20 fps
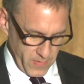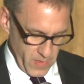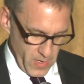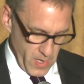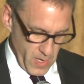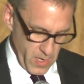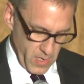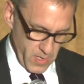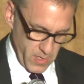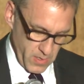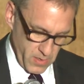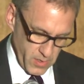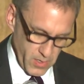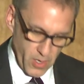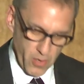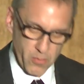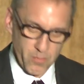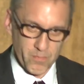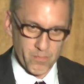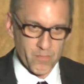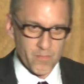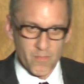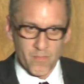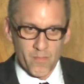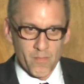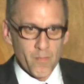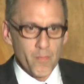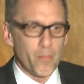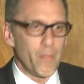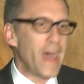you know,
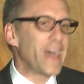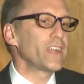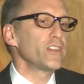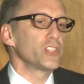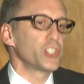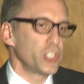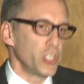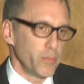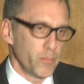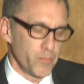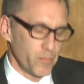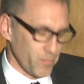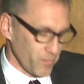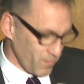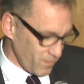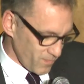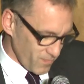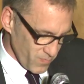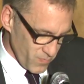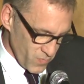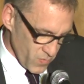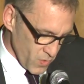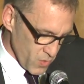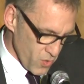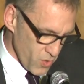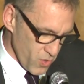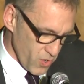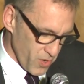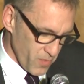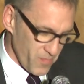Battleship,
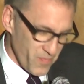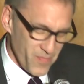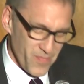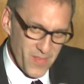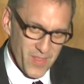or